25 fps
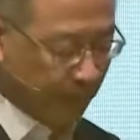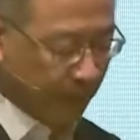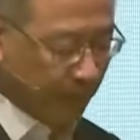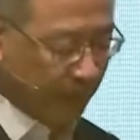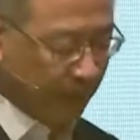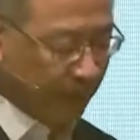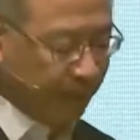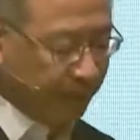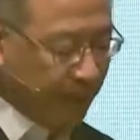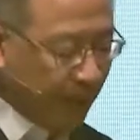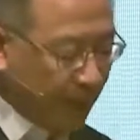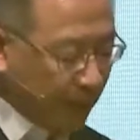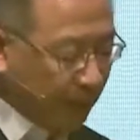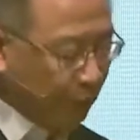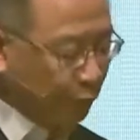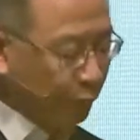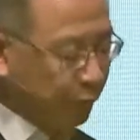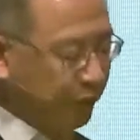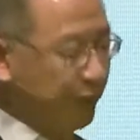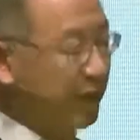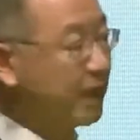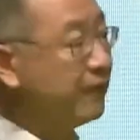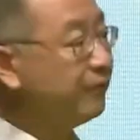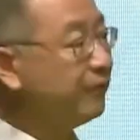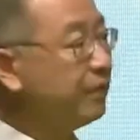And that
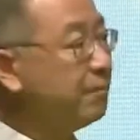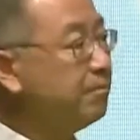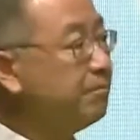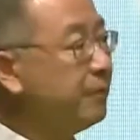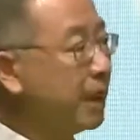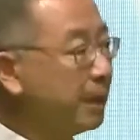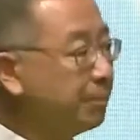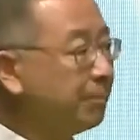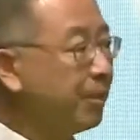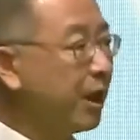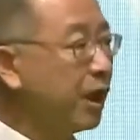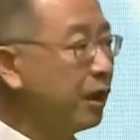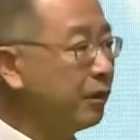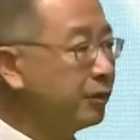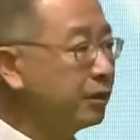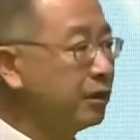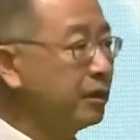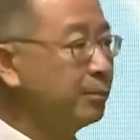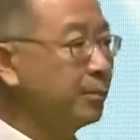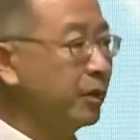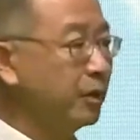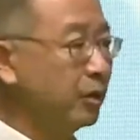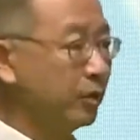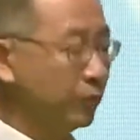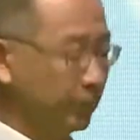could even make
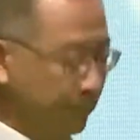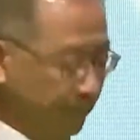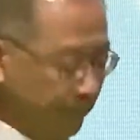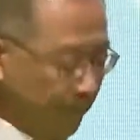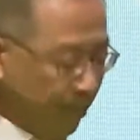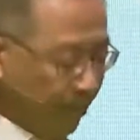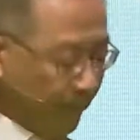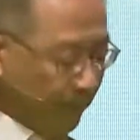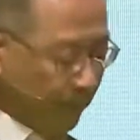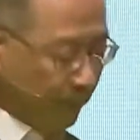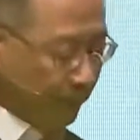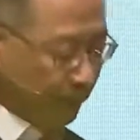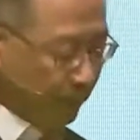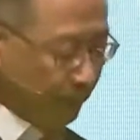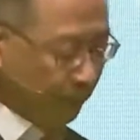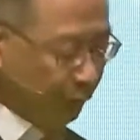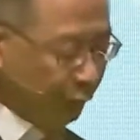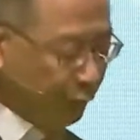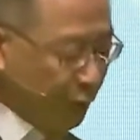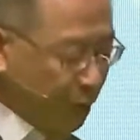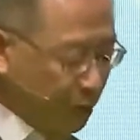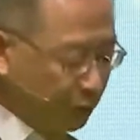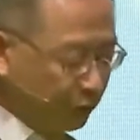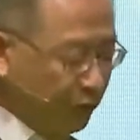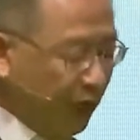possible
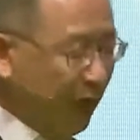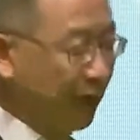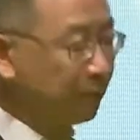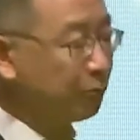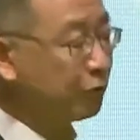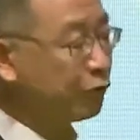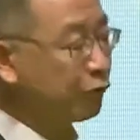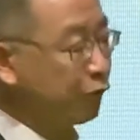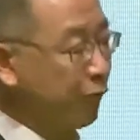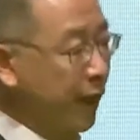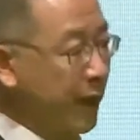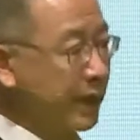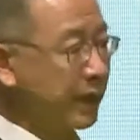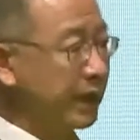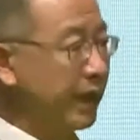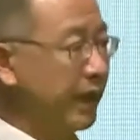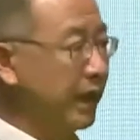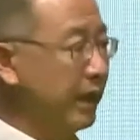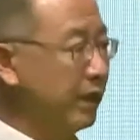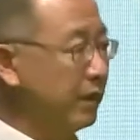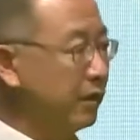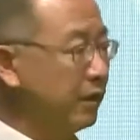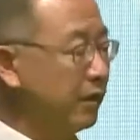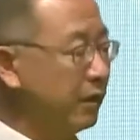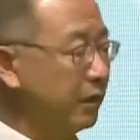real-time
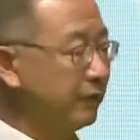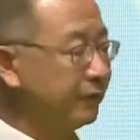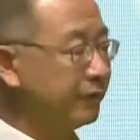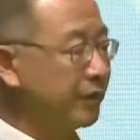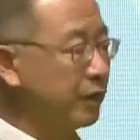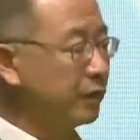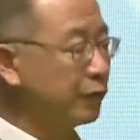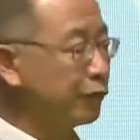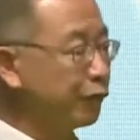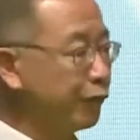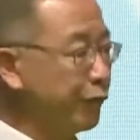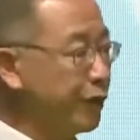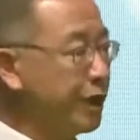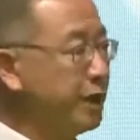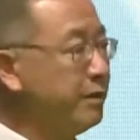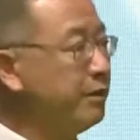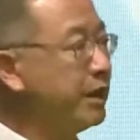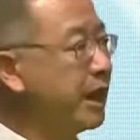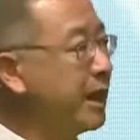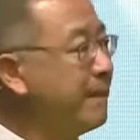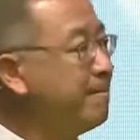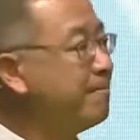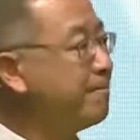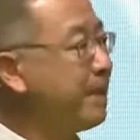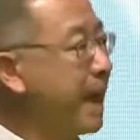tracking of the green
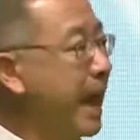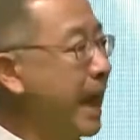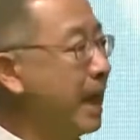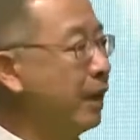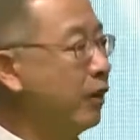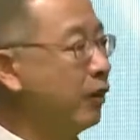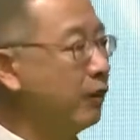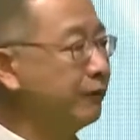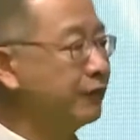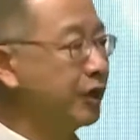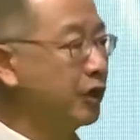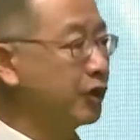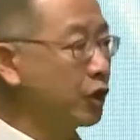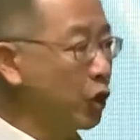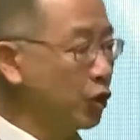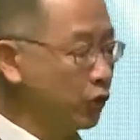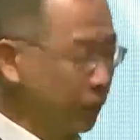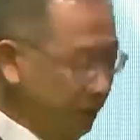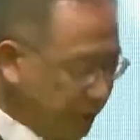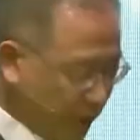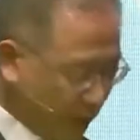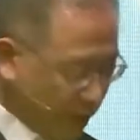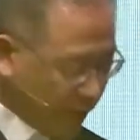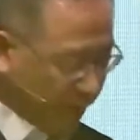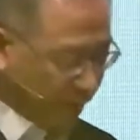impact of the
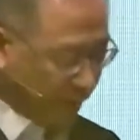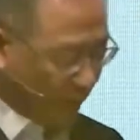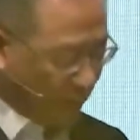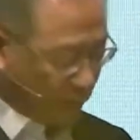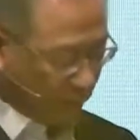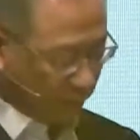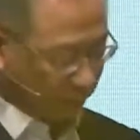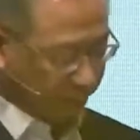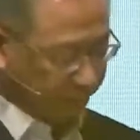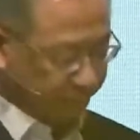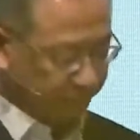tokenized bond.